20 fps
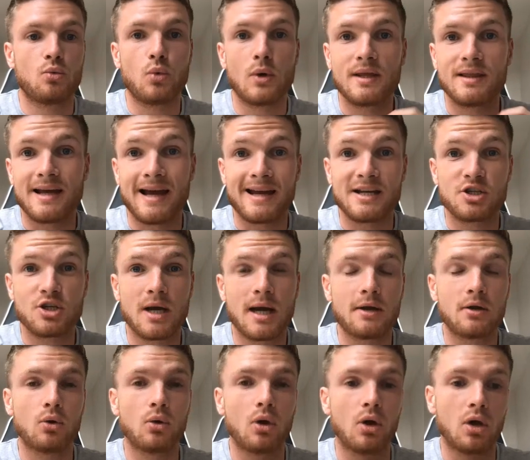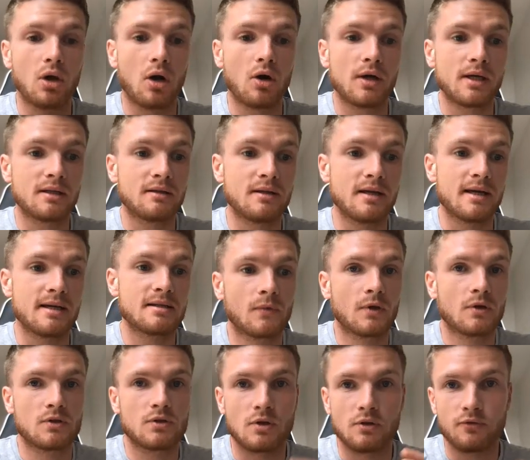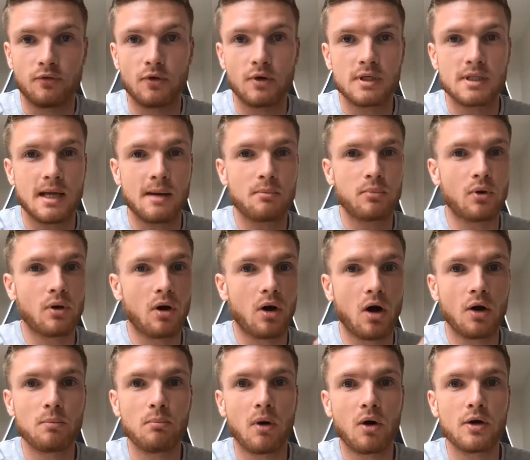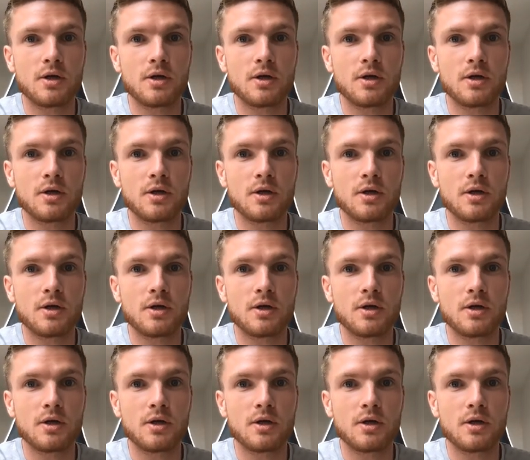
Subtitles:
with a channel like this. So for example, on my